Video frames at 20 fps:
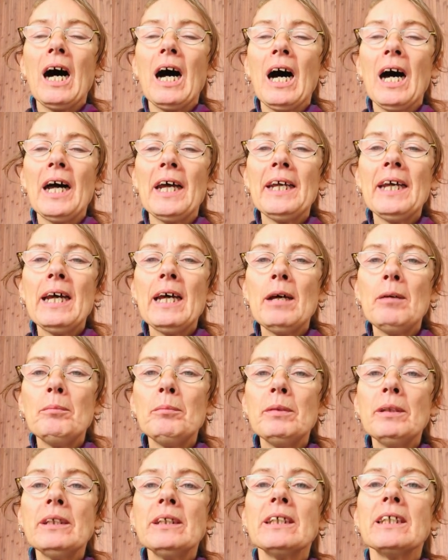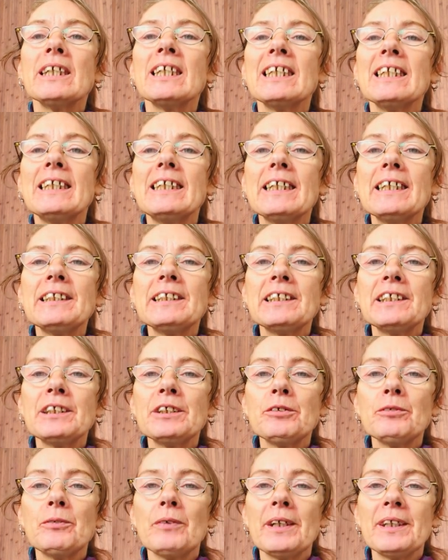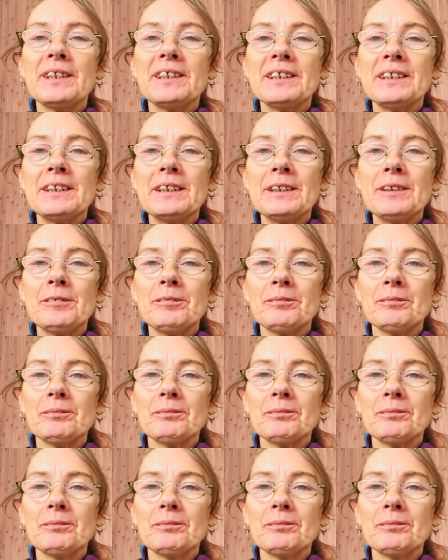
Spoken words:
I am getting ready.